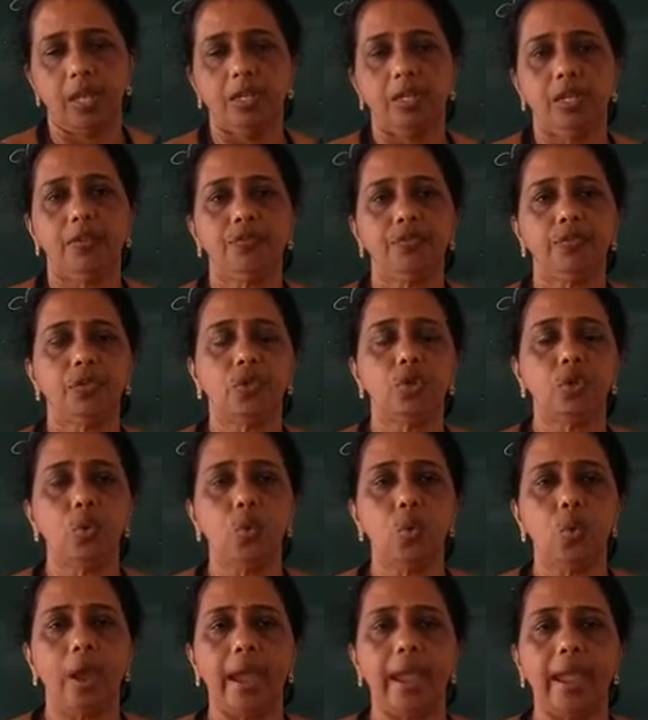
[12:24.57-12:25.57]
If
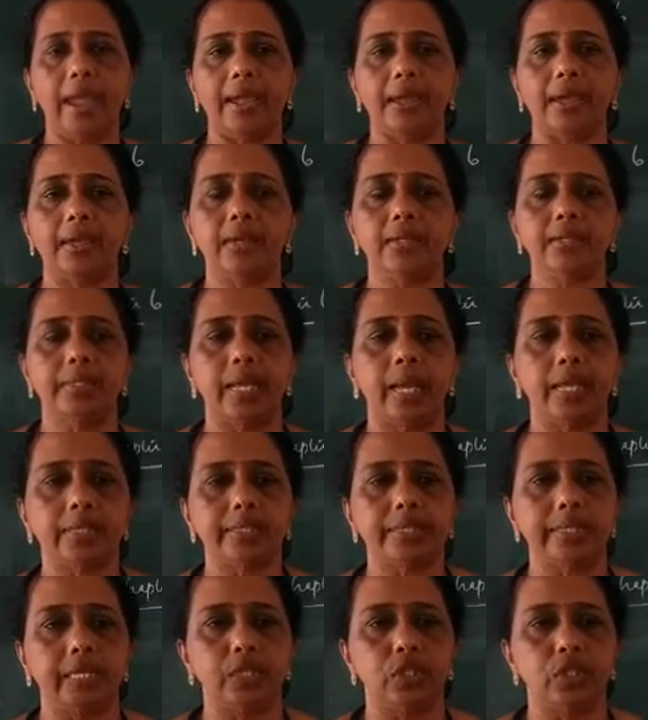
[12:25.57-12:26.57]
two angles
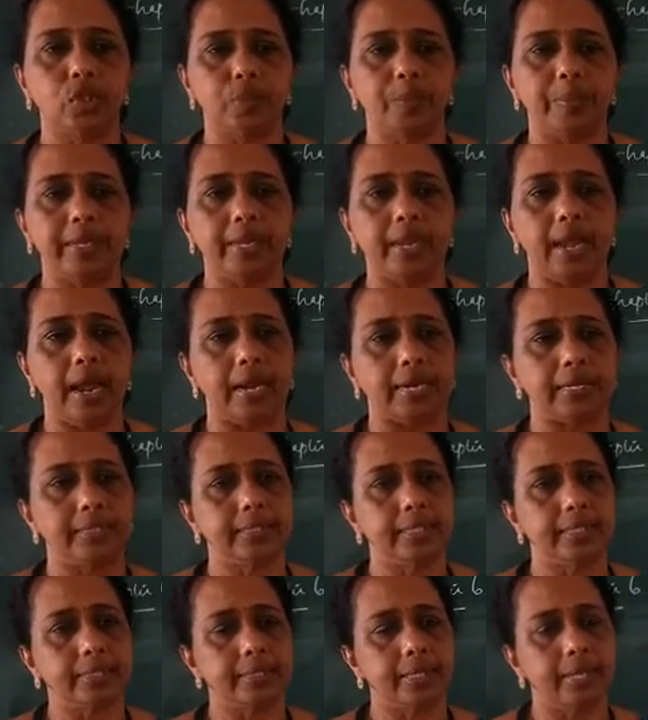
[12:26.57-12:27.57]
are said to be
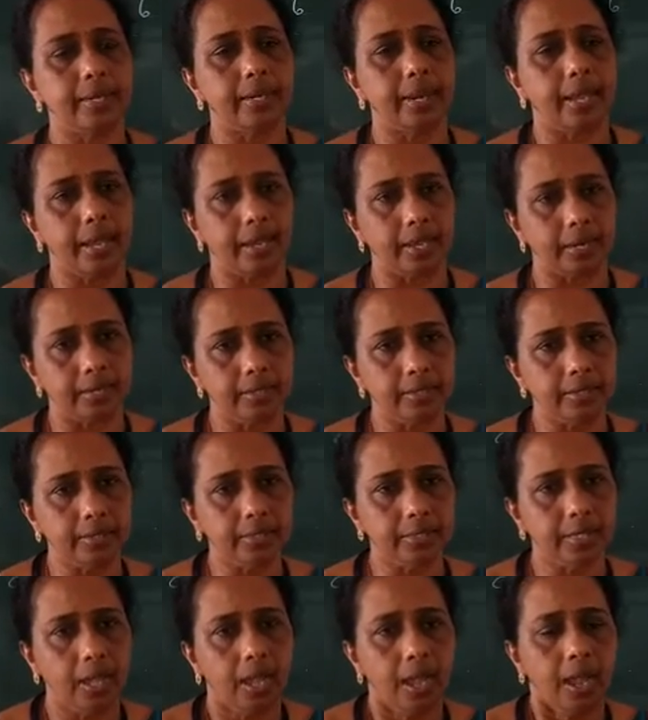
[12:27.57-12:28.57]
adjacent
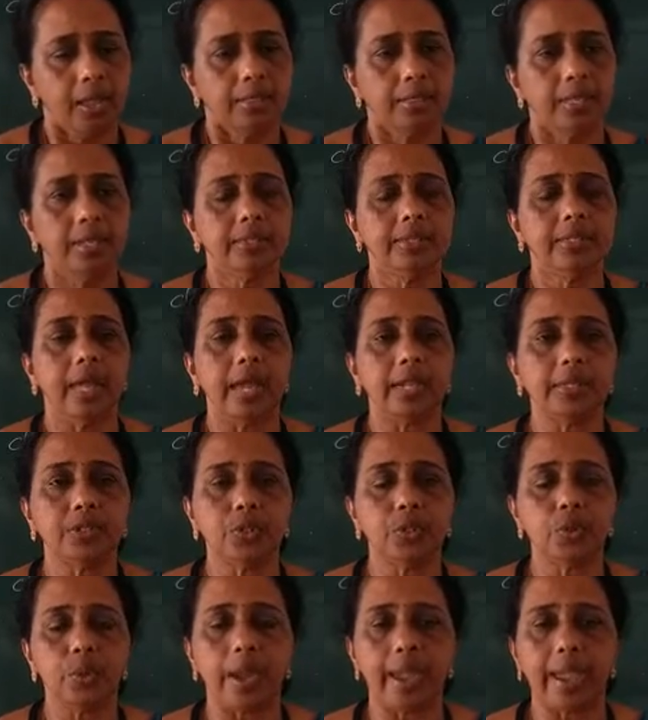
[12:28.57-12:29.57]
angles, then
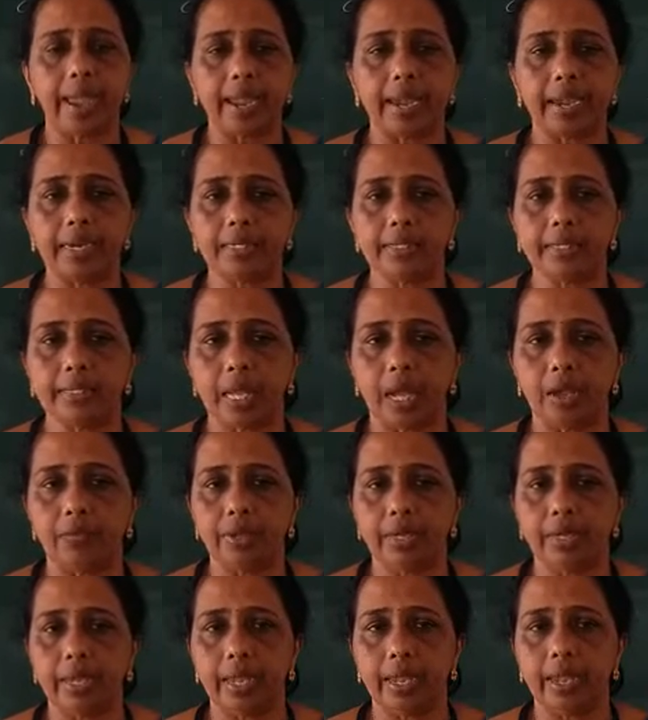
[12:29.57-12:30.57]
that two angles
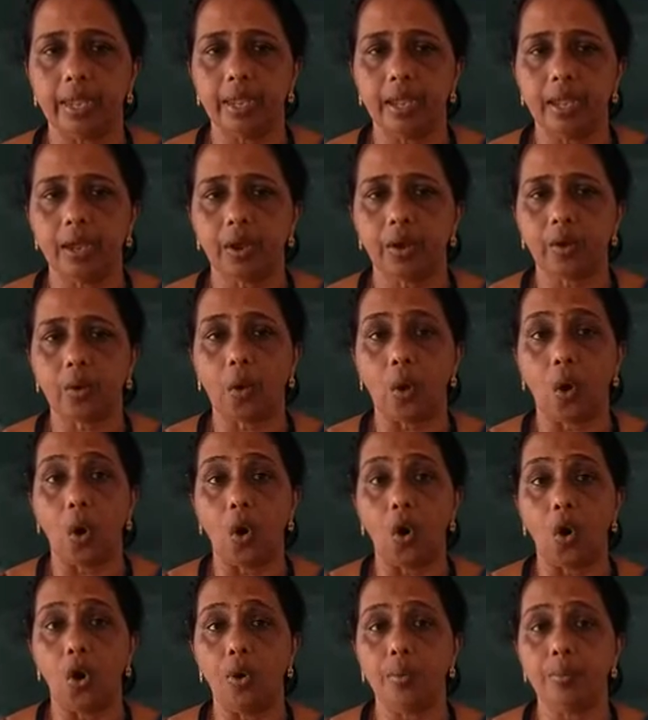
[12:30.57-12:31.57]
having a
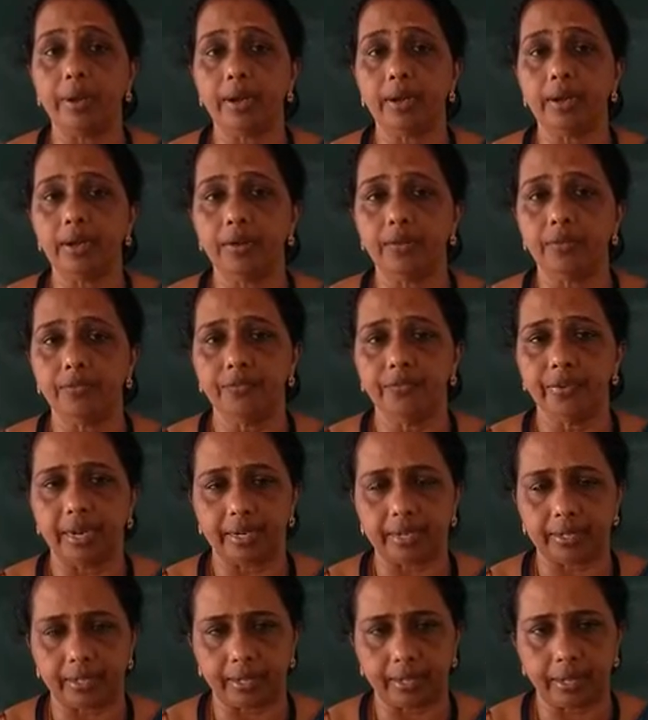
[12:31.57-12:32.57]
common
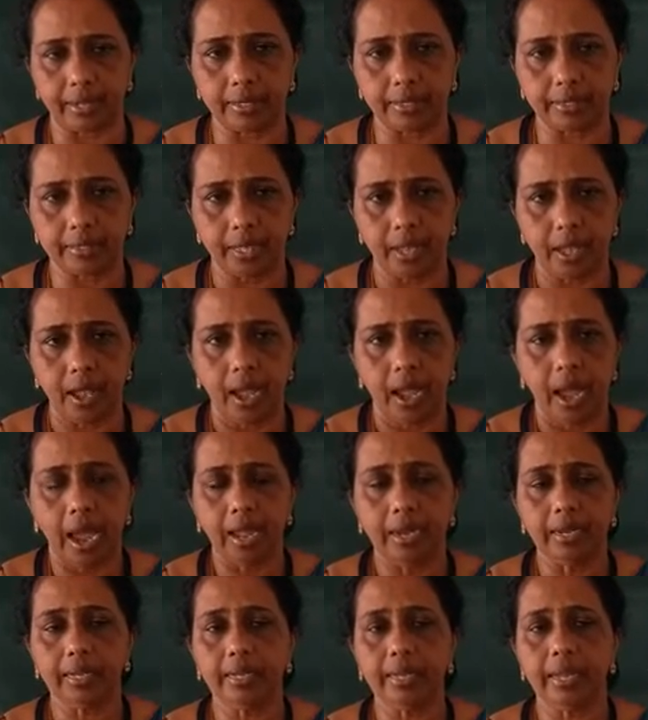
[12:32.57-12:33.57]
vertex
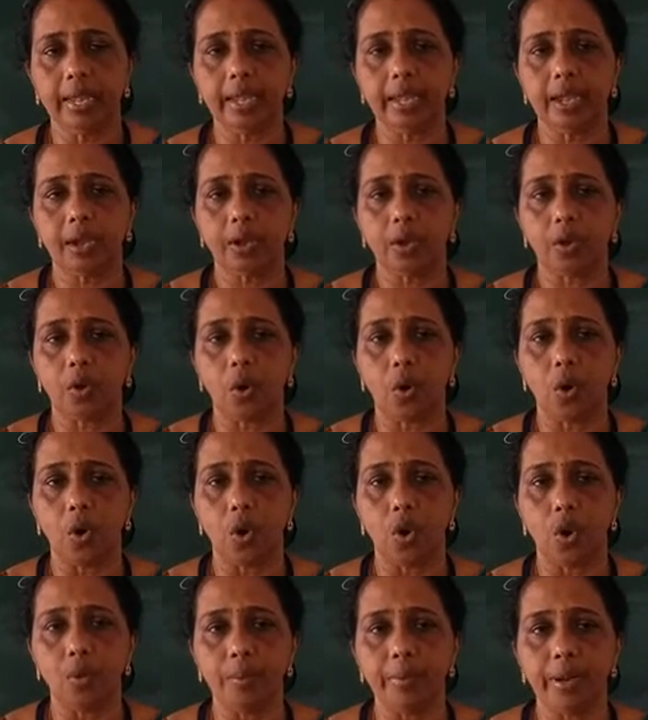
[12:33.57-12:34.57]
and a
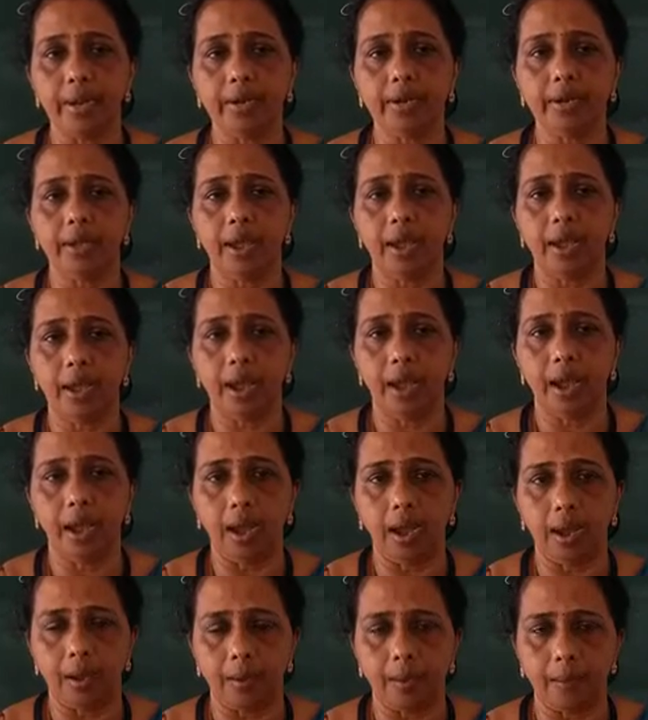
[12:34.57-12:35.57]
common
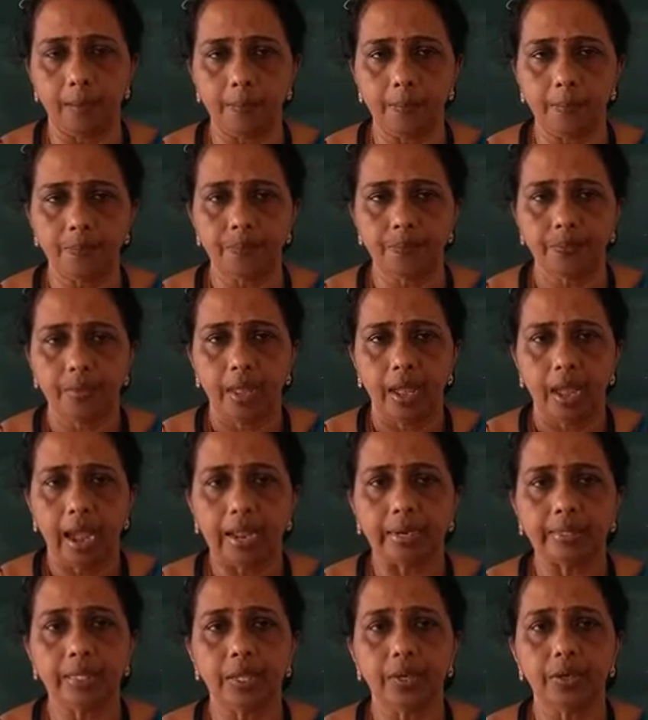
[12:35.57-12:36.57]
arm,
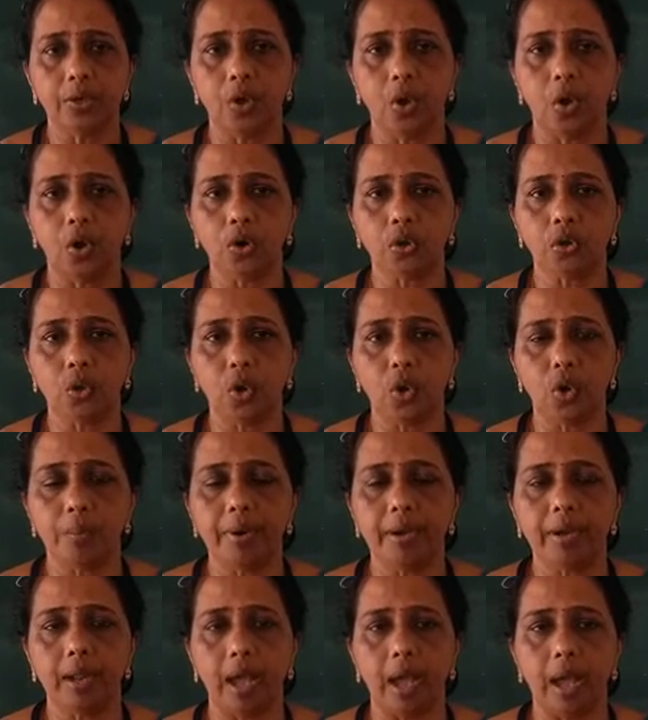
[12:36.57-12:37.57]
and the
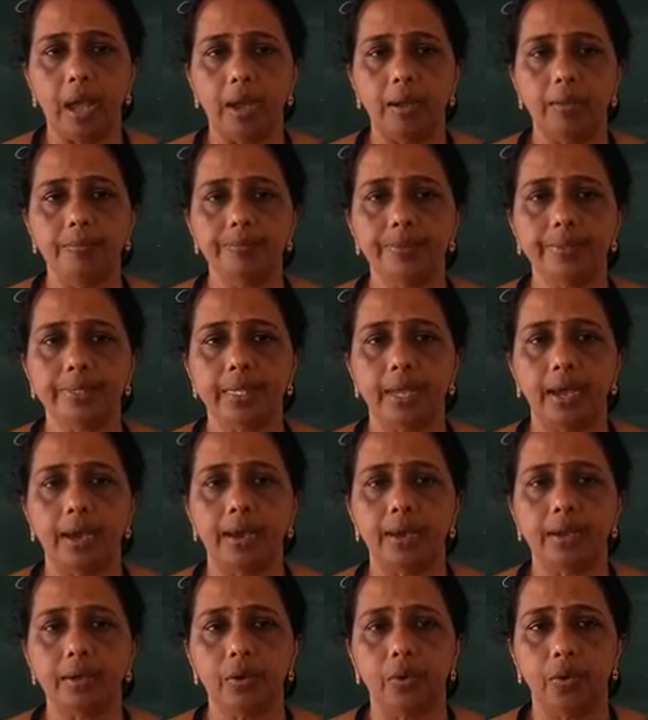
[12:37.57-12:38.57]
non-common arms
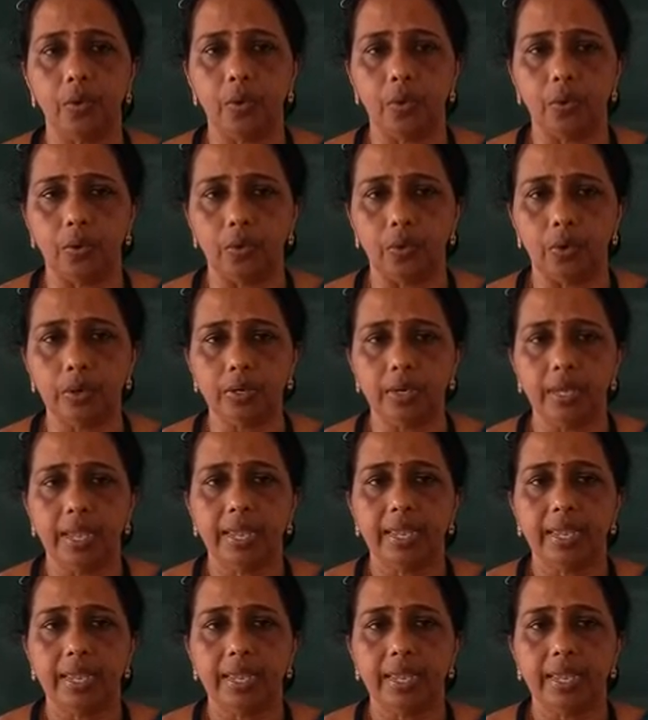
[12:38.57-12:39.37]
are on